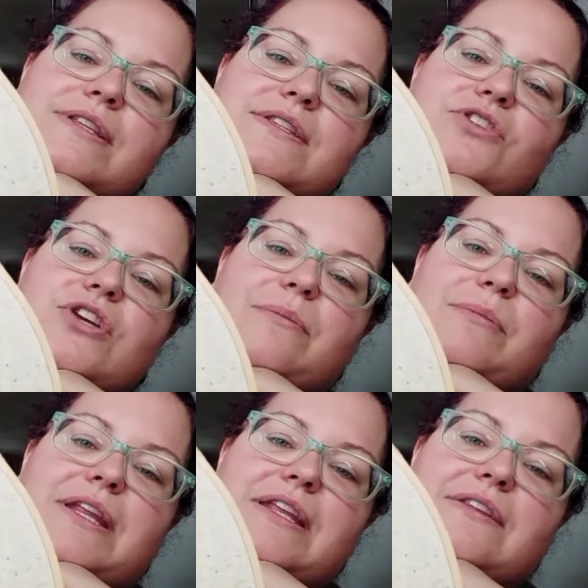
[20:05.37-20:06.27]

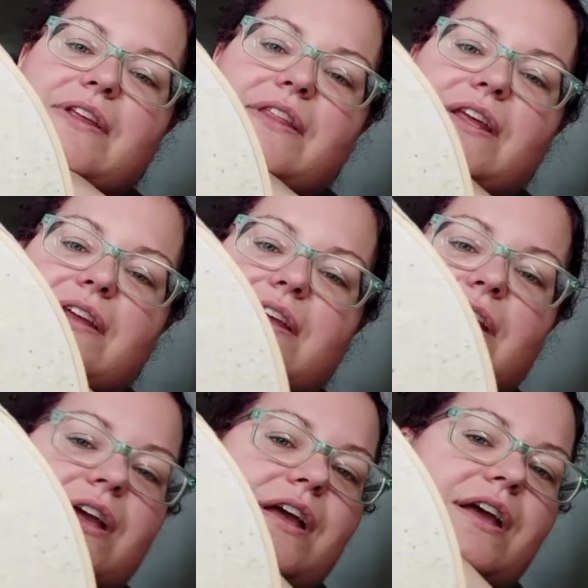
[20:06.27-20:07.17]
Japanese, I think,
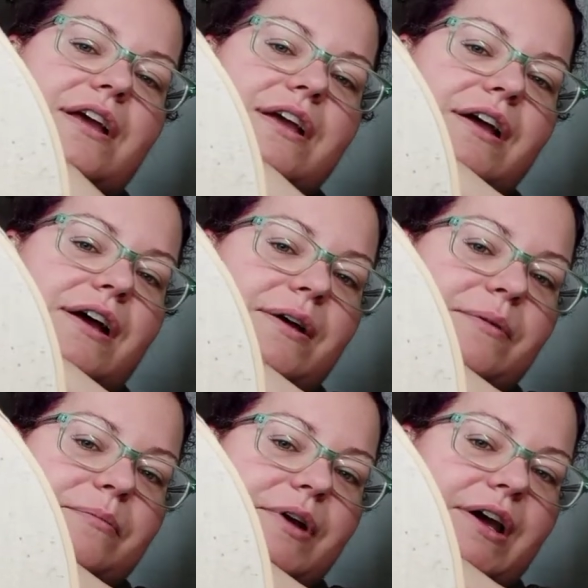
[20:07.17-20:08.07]

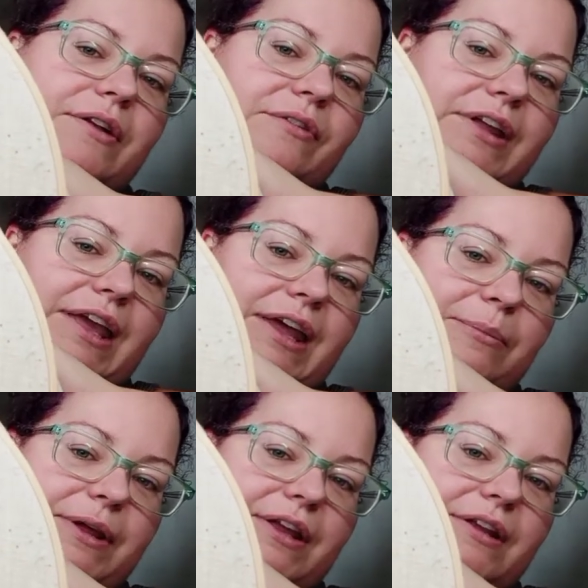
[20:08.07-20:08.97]
kind of like
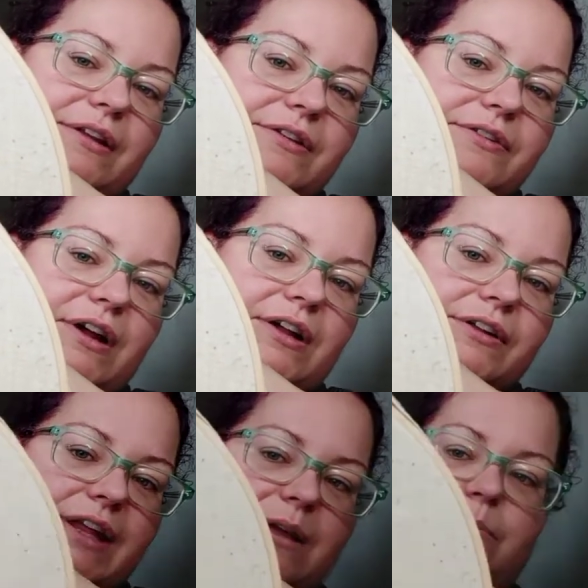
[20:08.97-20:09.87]
anime style name.